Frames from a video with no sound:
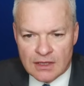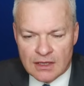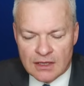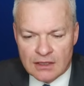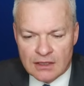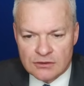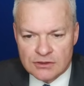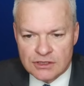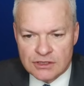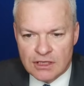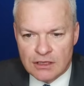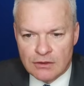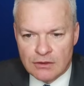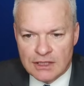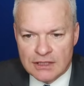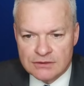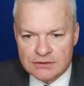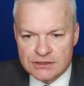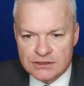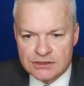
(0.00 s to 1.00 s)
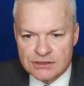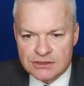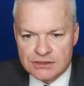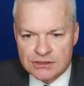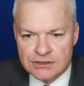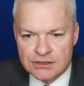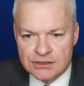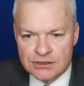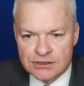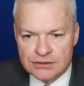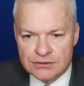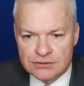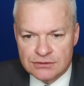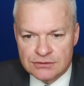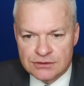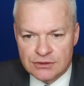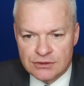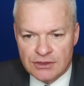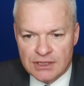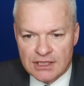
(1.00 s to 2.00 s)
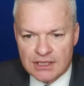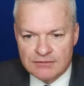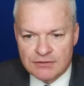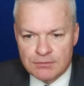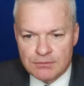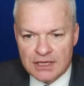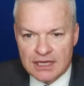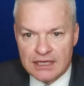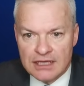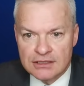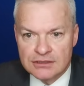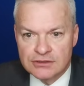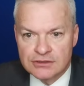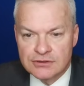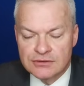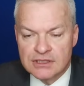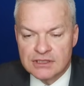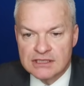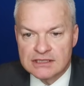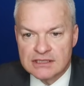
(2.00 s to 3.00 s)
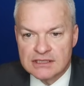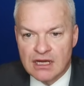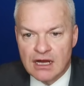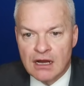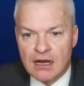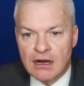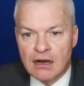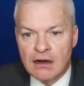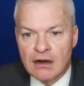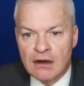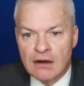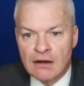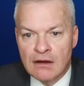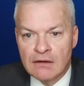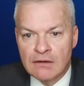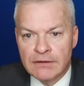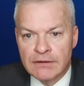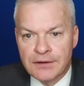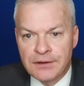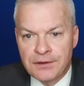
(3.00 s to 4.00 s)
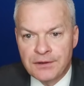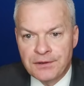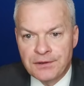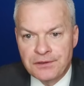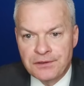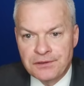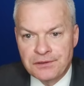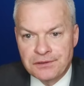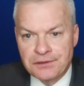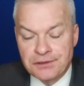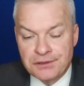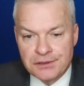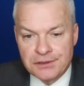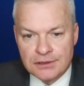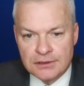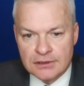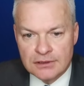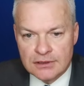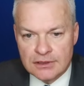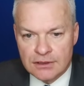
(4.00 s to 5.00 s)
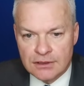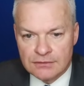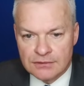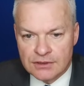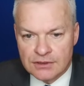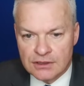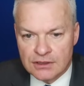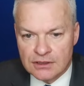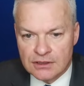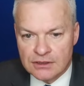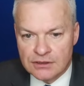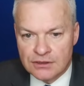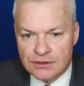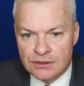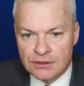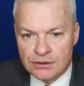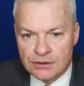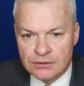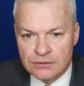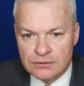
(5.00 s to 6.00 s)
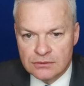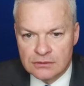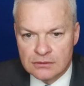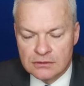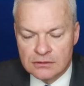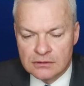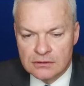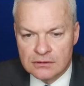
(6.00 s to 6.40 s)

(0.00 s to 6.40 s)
How to go out in two? Do I have a play through this R? Don't think I do.